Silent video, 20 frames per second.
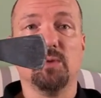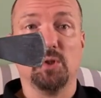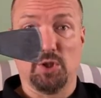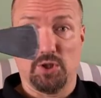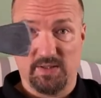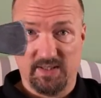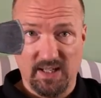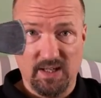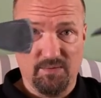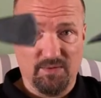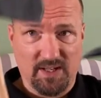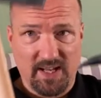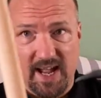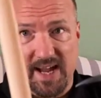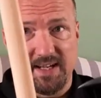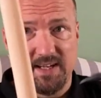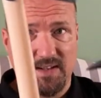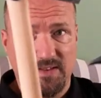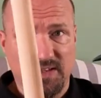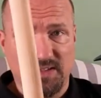which is even
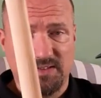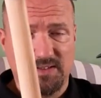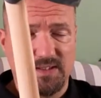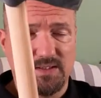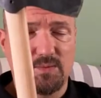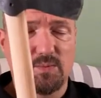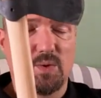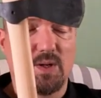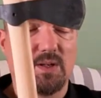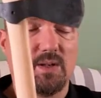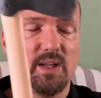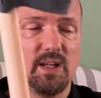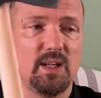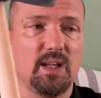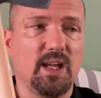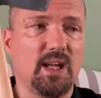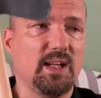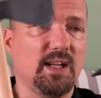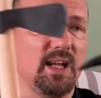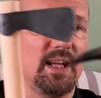lighter than this one
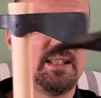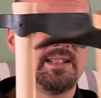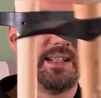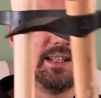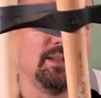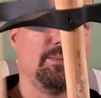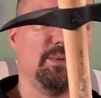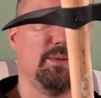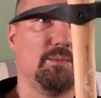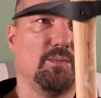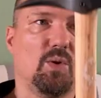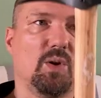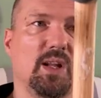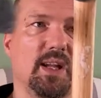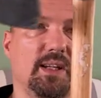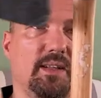and has a little bit more